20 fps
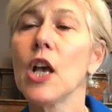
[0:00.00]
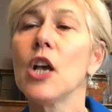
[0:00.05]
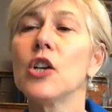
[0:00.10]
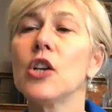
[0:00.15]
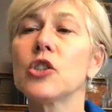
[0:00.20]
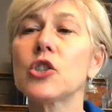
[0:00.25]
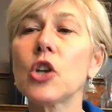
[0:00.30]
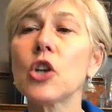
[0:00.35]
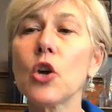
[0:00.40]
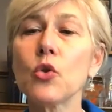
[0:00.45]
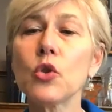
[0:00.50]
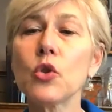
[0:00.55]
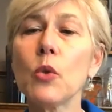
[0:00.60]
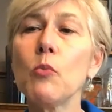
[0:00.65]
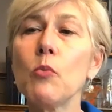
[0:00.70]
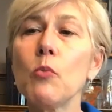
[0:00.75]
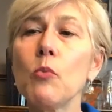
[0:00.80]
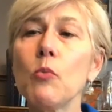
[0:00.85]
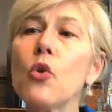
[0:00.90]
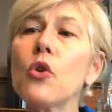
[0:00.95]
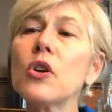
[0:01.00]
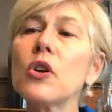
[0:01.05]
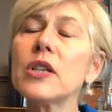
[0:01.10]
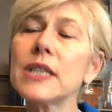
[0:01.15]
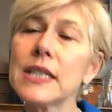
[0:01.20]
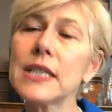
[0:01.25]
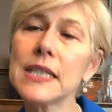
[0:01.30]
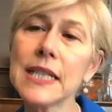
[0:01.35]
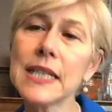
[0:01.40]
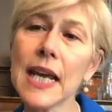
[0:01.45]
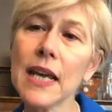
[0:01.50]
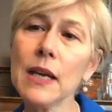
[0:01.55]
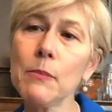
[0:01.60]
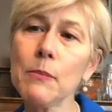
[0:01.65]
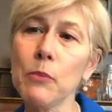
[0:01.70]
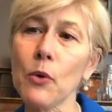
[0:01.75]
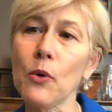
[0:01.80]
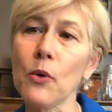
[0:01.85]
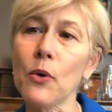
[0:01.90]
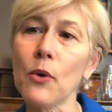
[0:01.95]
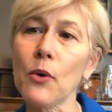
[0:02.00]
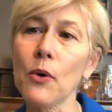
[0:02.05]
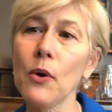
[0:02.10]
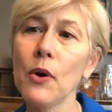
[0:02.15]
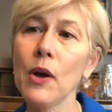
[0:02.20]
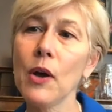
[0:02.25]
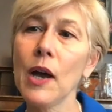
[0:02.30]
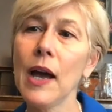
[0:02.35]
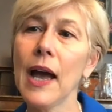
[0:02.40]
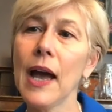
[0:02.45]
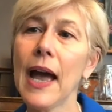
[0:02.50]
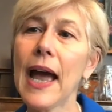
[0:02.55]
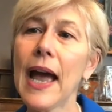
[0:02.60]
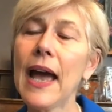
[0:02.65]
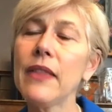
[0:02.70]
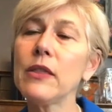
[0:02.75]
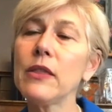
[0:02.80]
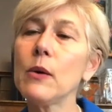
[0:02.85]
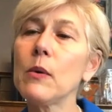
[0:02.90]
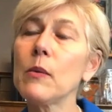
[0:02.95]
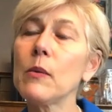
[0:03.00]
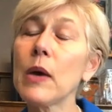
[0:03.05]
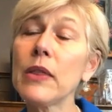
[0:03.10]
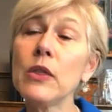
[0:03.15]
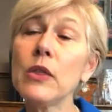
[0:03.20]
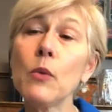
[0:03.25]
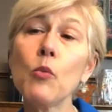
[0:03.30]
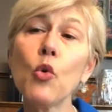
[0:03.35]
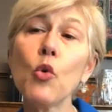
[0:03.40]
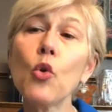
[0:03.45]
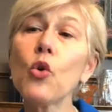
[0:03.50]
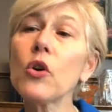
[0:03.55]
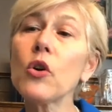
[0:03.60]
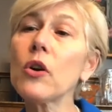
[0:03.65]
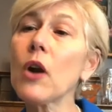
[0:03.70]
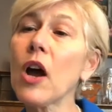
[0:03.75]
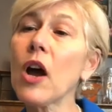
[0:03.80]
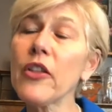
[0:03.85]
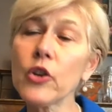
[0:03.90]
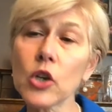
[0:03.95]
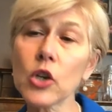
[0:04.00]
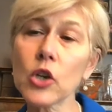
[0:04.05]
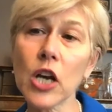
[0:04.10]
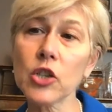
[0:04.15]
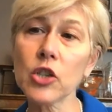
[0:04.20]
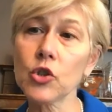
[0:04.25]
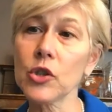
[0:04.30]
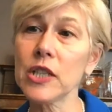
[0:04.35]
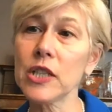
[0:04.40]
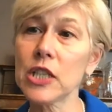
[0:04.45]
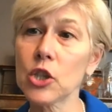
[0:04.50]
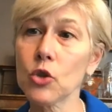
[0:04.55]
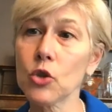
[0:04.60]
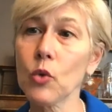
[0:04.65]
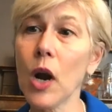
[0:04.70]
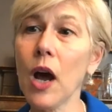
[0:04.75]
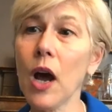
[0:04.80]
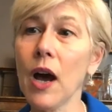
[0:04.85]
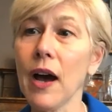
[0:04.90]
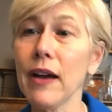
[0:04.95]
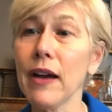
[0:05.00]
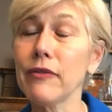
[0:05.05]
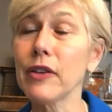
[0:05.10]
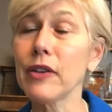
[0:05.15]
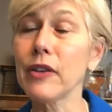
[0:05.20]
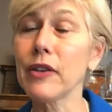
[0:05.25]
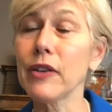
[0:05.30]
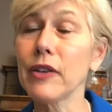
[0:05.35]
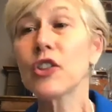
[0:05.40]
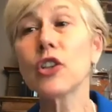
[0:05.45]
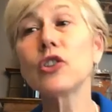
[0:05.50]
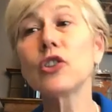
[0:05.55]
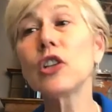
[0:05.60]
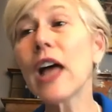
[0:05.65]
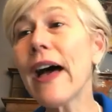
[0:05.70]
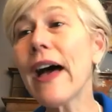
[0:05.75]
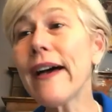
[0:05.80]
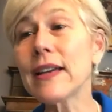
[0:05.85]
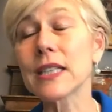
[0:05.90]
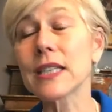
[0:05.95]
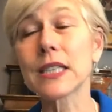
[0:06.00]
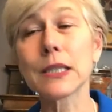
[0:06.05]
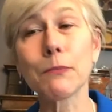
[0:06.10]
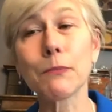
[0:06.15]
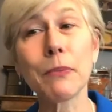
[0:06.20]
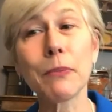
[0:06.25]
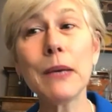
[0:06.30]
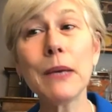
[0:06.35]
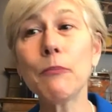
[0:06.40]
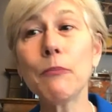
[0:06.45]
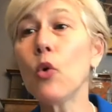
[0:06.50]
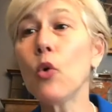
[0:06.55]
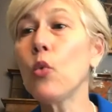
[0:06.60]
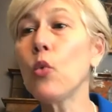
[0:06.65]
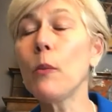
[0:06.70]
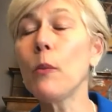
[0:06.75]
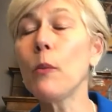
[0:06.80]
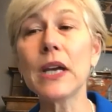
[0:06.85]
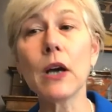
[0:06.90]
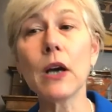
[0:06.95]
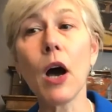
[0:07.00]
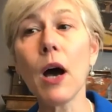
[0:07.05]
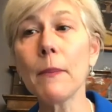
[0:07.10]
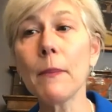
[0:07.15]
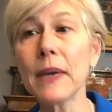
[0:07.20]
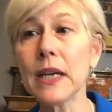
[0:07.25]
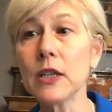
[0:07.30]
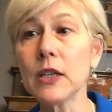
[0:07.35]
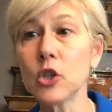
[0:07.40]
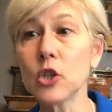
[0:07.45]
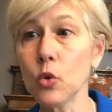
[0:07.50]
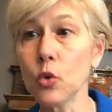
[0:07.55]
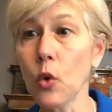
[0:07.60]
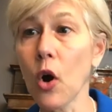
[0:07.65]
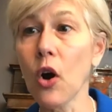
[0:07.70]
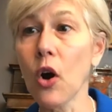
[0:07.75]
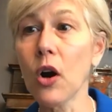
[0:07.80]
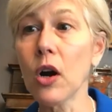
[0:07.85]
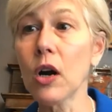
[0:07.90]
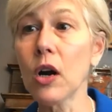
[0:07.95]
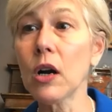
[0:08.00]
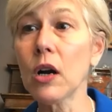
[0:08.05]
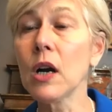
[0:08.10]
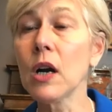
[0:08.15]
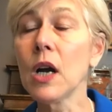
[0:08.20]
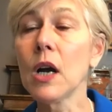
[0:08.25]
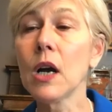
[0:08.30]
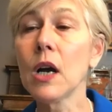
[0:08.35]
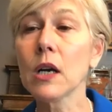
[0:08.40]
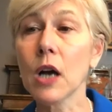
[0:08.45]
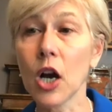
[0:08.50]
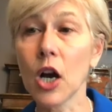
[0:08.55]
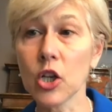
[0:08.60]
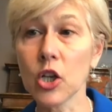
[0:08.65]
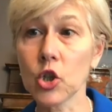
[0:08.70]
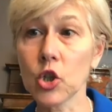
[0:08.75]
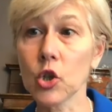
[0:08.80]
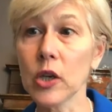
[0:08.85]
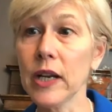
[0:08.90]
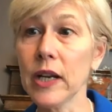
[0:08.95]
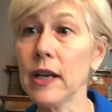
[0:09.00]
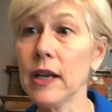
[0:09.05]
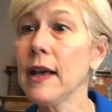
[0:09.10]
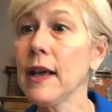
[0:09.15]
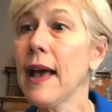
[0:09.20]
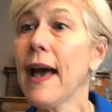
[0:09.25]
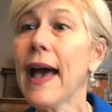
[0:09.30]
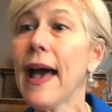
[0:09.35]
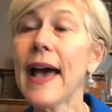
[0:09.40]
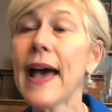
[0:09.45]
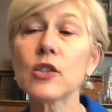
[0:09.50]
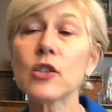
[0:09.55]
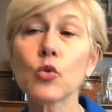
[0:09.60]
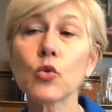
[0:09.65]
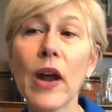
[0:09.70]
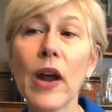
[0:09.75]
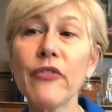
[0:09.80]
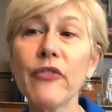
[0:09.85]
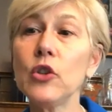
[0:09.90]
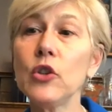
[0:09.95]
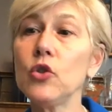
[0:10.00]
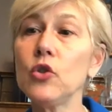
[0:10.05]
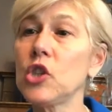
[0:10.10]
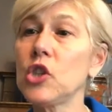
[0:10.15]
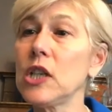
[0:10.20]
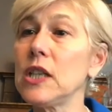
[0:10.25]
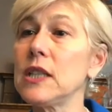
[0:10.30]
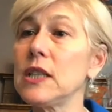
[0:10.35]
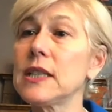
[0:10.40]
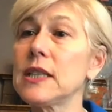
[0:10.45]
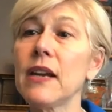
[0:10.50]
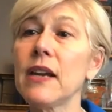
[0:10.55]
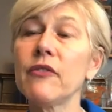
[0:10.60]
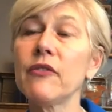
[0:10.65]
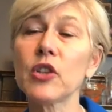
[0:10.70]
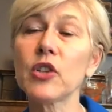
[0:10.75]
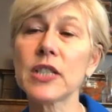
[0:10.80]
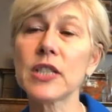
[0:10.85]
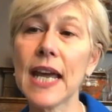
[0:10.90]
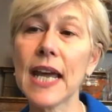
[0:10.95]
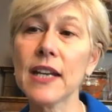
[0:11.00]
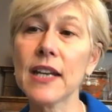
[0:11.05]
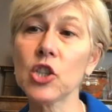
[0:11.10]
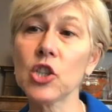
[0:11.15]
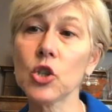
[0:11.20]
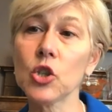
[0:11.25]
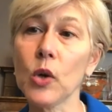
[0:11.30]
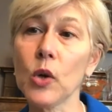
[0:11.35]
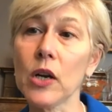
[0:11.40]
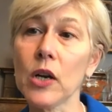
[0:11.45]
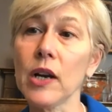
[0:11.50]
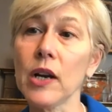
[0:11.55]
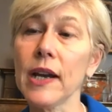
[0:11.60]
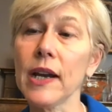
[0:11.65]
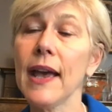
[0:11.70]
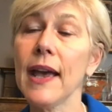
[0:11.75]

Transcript: So the more stable and the more other countries thrive, the less people will be coming to our country as refugees and for sanctuary.